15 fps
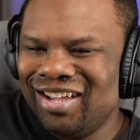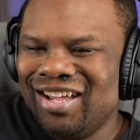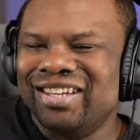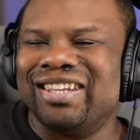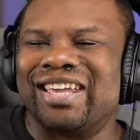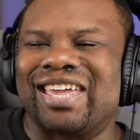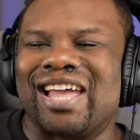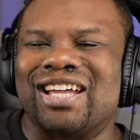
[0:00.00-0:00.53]

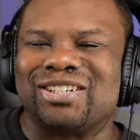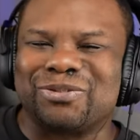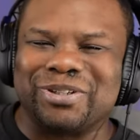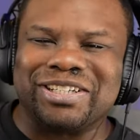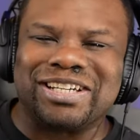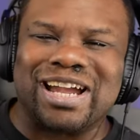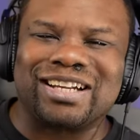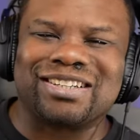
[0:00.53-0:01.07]
The couch
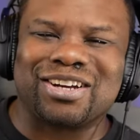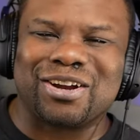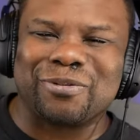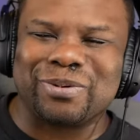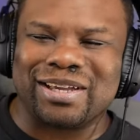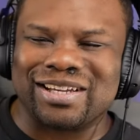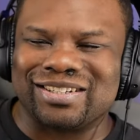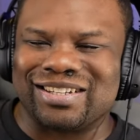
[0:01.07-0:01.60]
rejected her
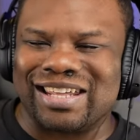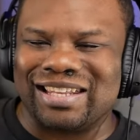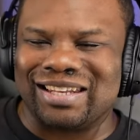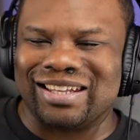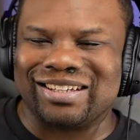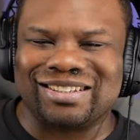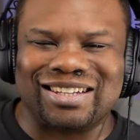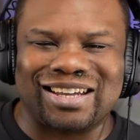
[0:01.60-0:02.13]
because they
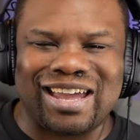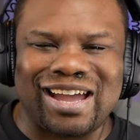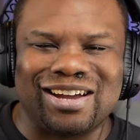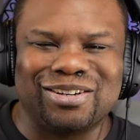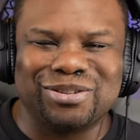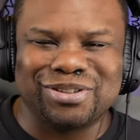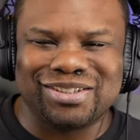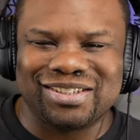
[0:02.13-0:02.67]
licked the
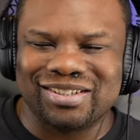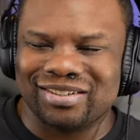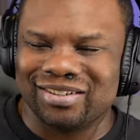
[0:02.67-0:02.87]
couch?